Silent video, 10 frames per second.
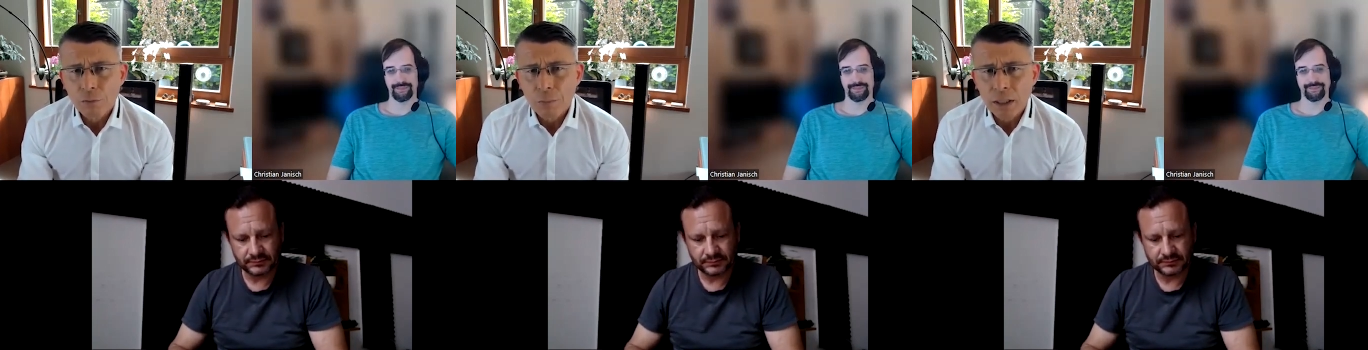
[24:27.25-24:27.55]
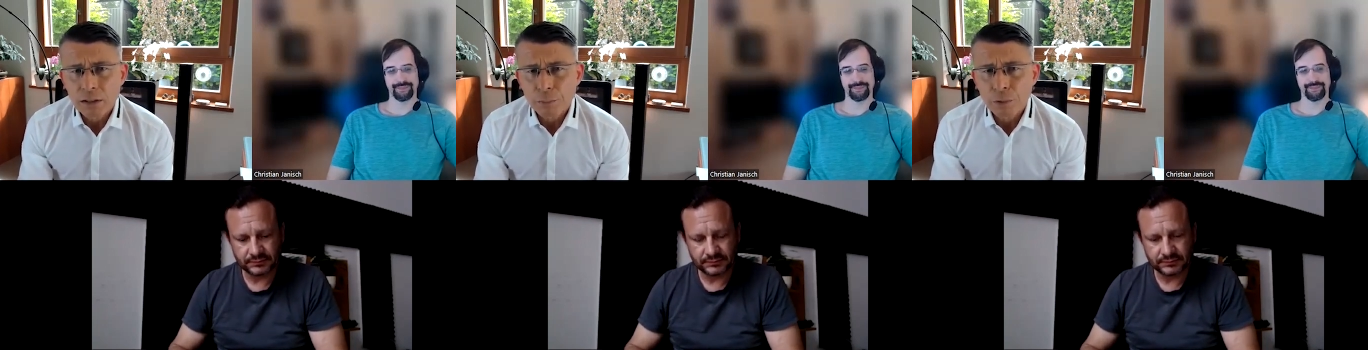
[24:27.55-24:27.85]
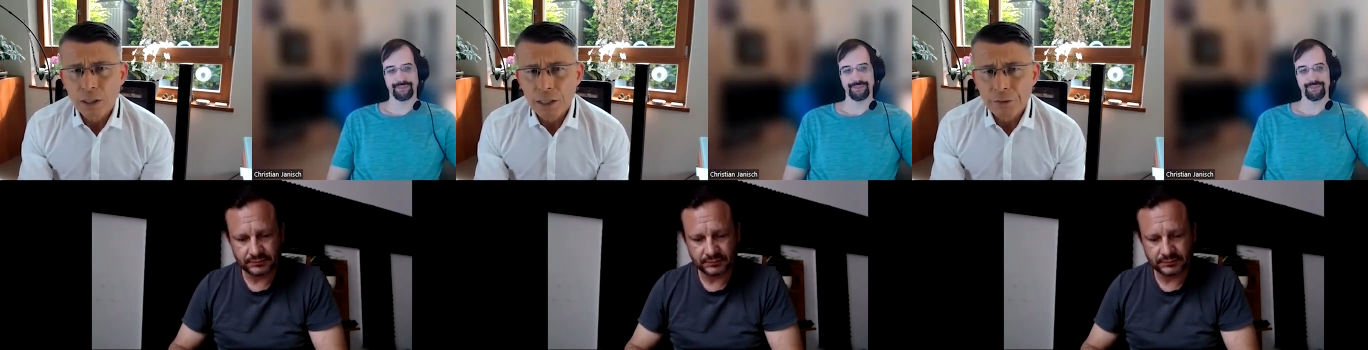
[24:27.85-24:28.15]

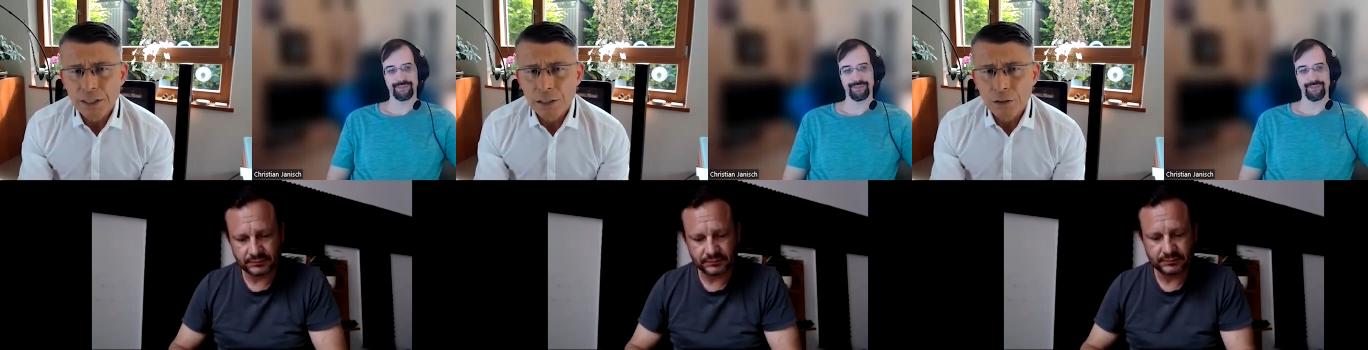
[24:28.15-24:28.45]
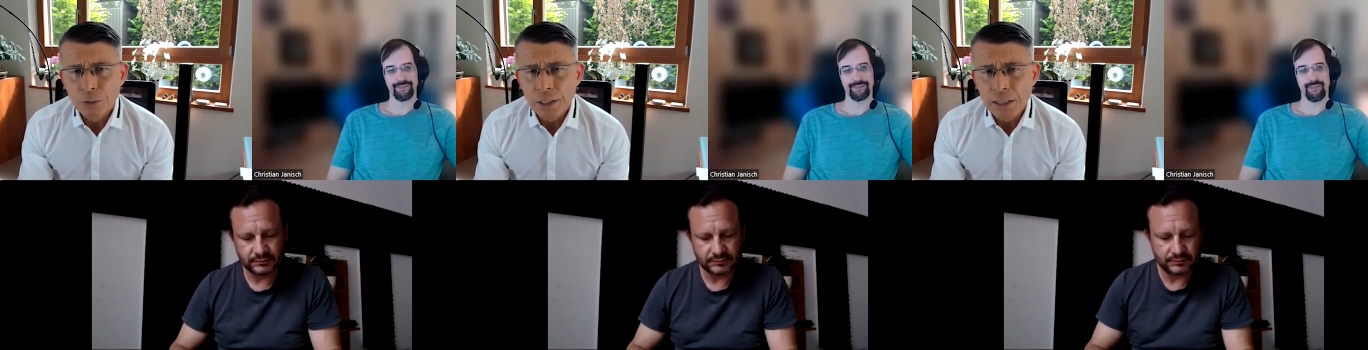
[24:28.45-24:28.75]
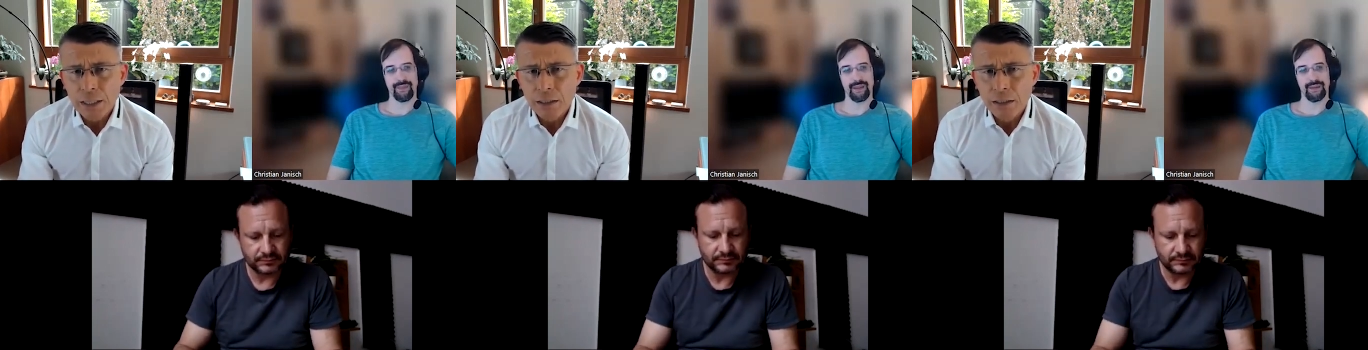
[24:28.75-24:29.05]
Speaker 1: multipolarity
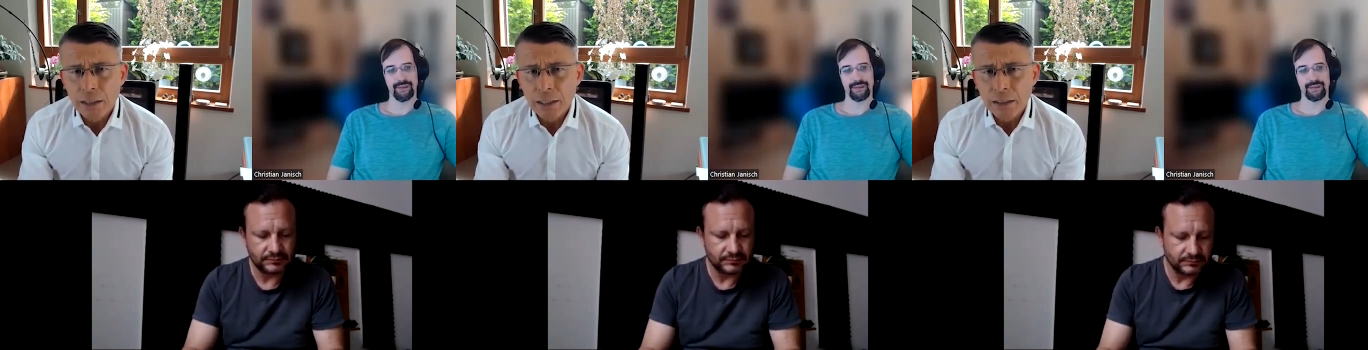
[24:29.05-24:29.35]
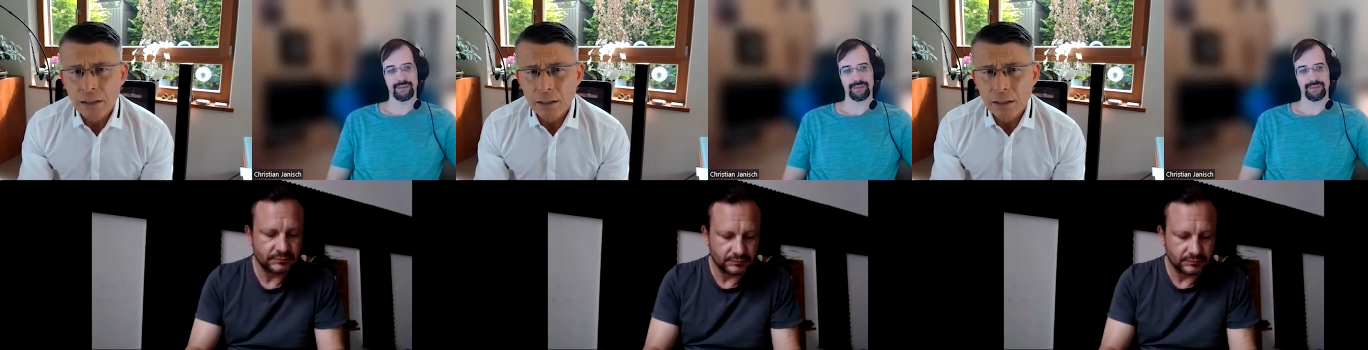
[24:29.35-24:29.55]
already in the late